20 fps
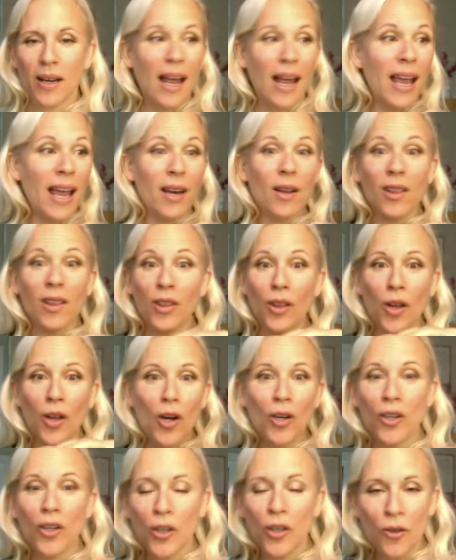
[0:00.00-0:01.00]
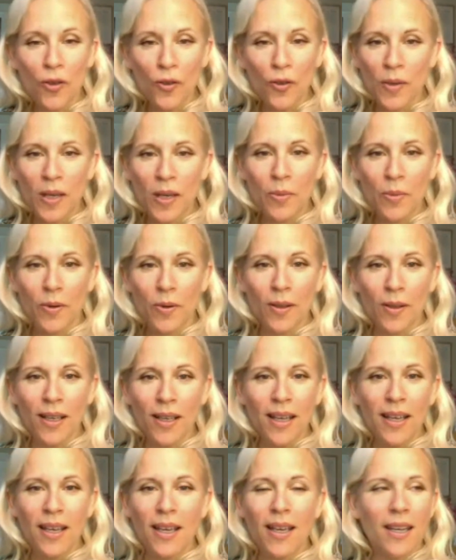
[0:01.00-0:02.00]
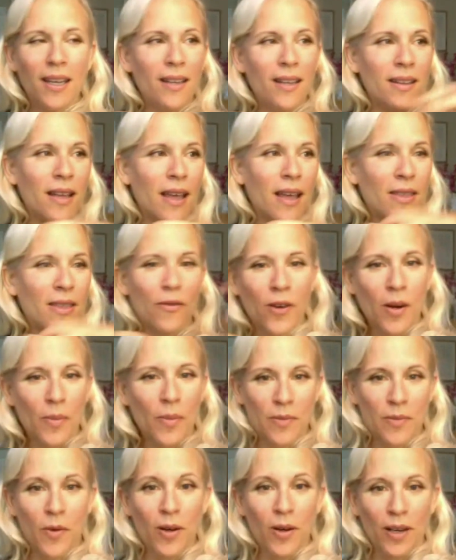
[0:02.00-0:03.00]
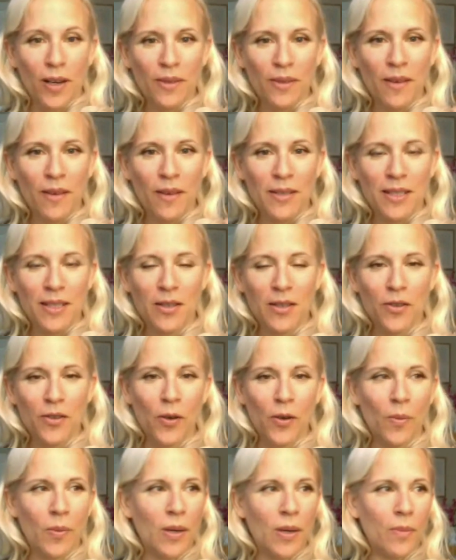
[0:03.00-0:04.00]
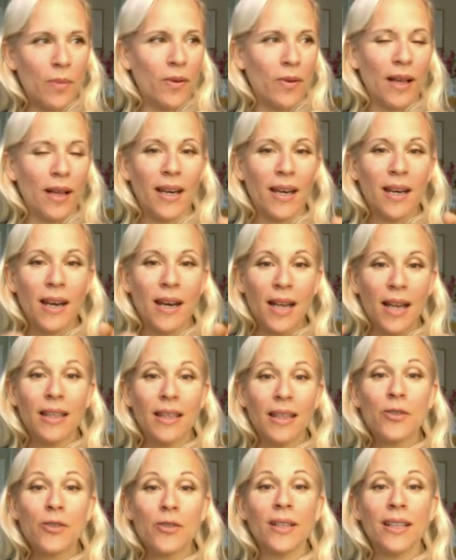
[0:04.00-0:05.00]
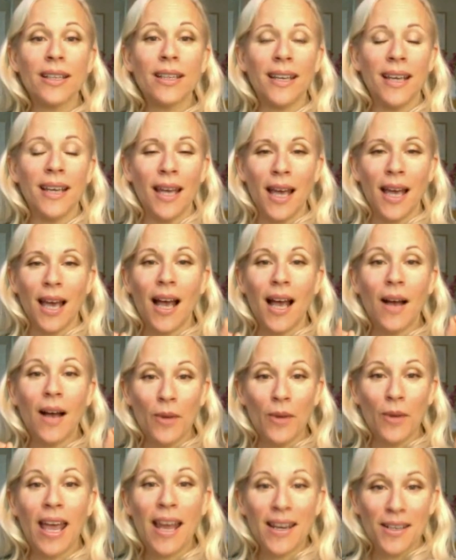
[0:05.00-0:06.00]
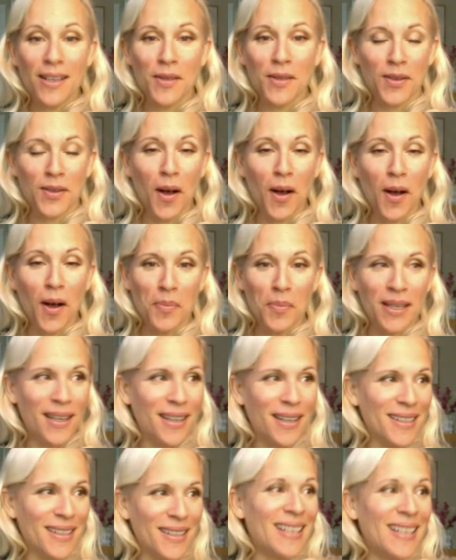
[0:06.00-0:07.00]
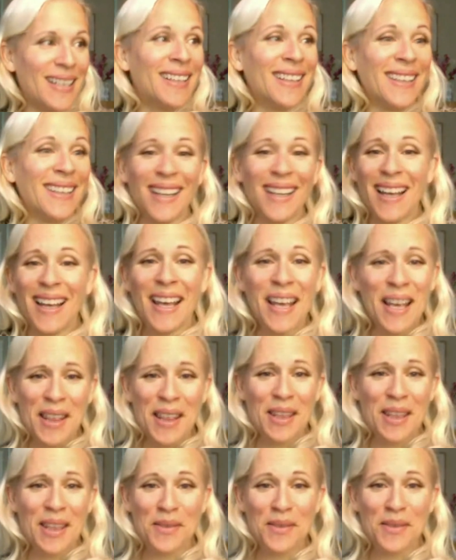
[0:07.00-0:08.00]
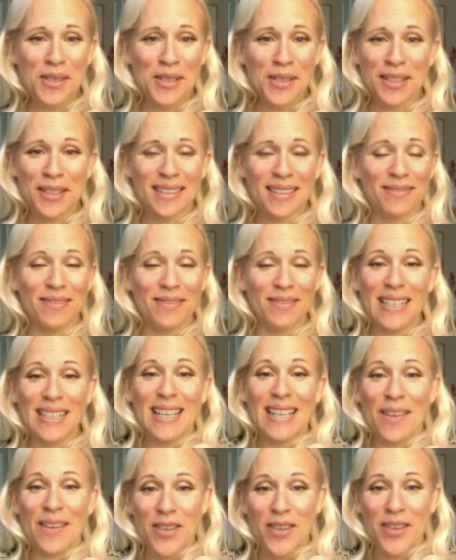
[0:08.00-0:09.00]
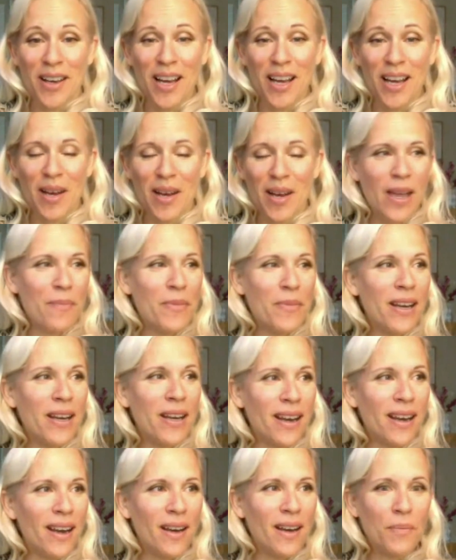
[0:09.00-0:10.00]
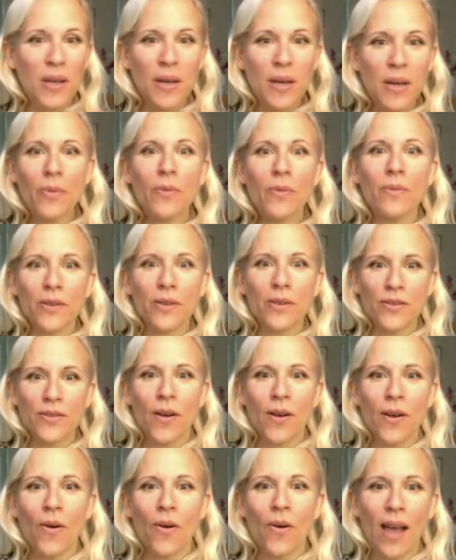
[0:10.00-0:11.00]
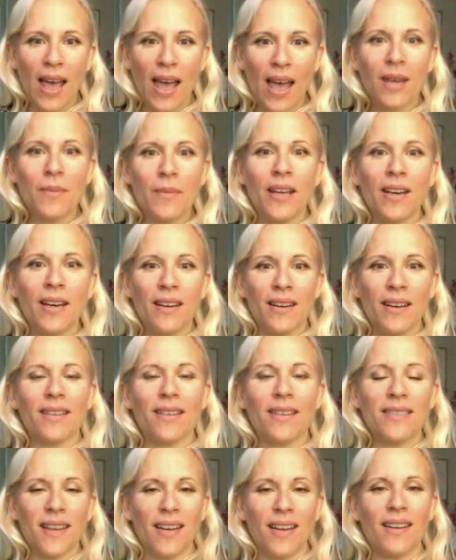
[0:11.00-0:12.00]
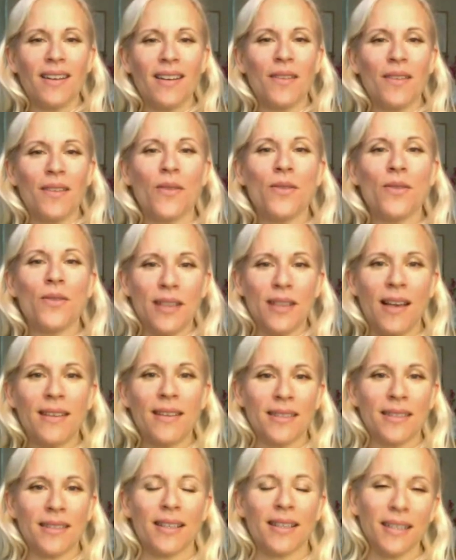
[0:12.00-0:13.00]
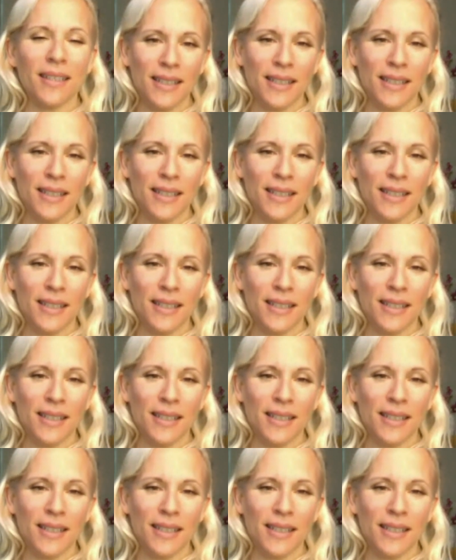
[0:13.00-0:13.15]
I had a long queue of people at the farmers market when I was interviewing people, and literally we had to stop because we didn't have time. But people were so animated and excited and enthusiastic.